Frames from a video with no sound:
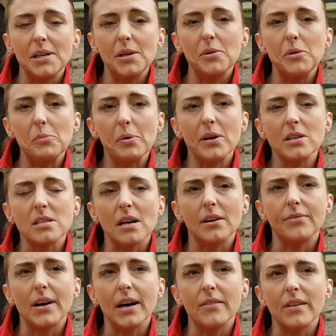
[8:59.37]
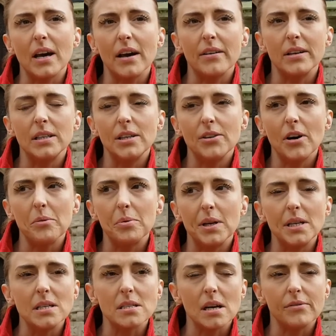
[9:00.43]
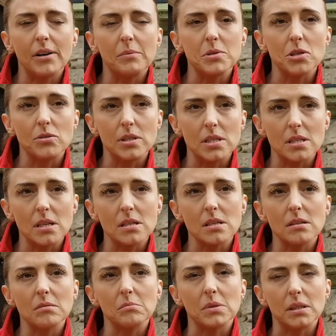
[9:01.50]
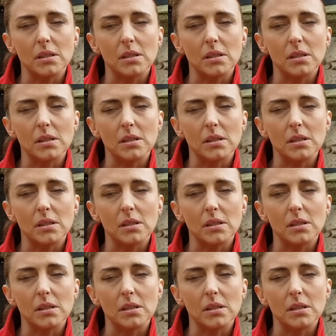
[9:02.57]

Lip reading: I mean, you put yourself out there and you're opening yourself up to criticism